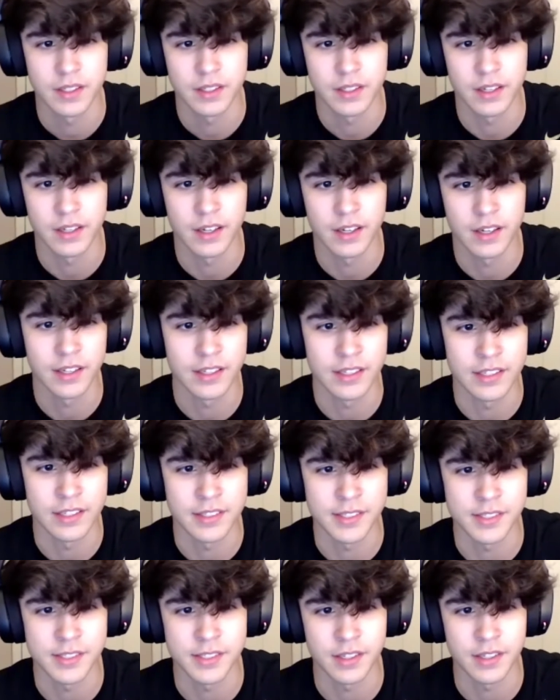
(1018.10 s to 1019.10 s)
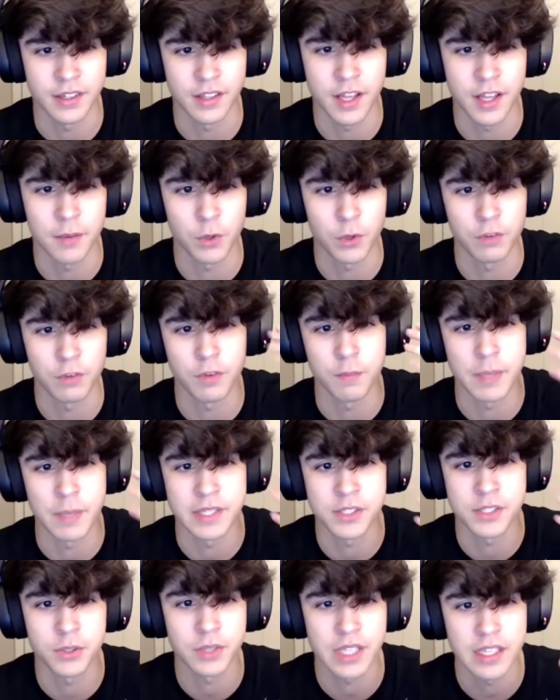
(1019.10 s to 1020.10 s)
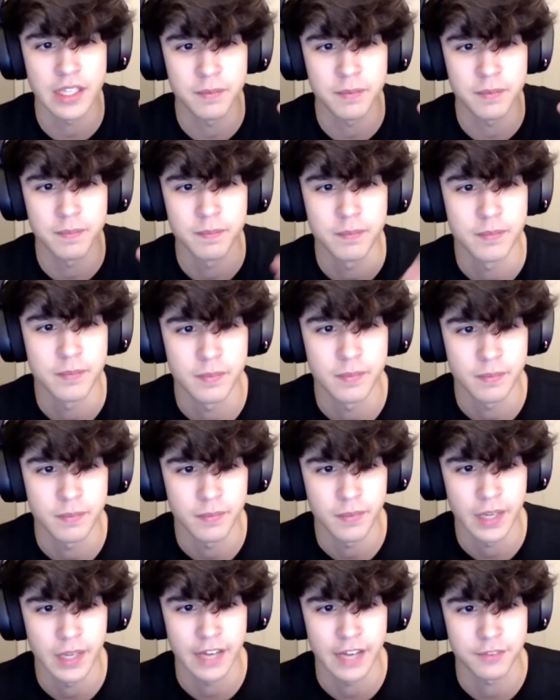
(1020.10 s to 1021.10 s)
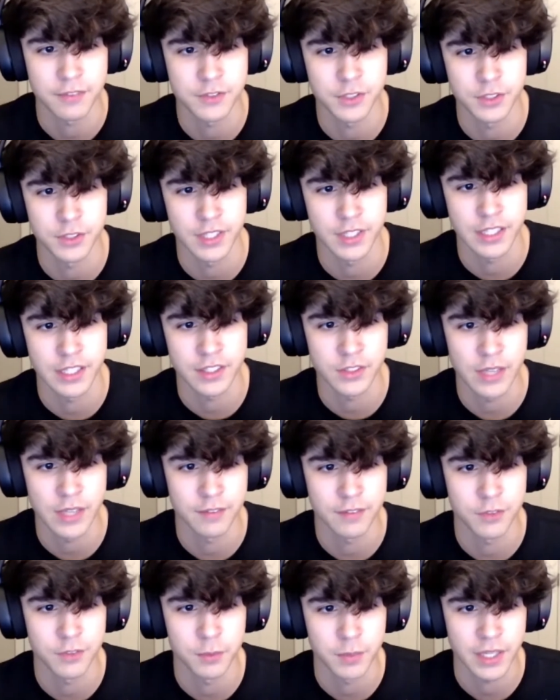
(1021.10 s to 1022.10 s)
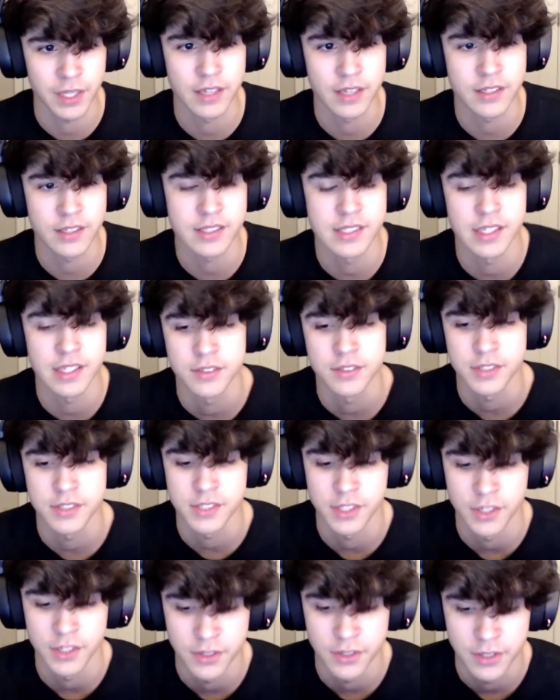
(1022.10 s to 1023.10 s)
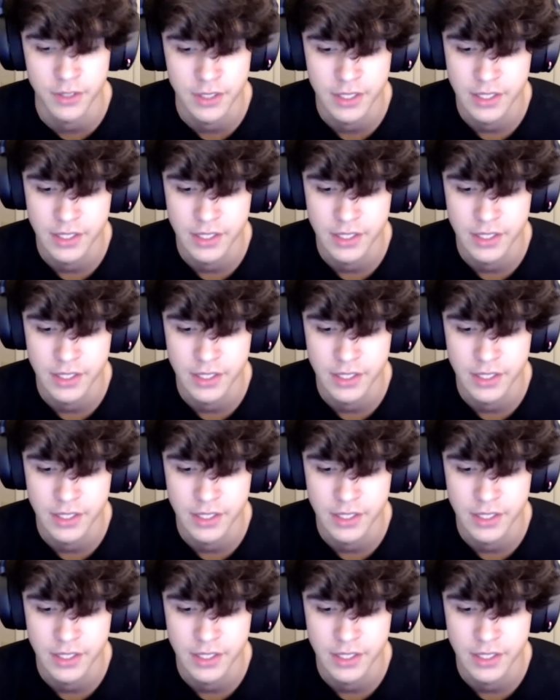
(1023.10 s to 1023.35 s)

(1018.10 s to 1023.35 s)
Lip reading: it's a lot more of a mental game after like you have your mechanics down. So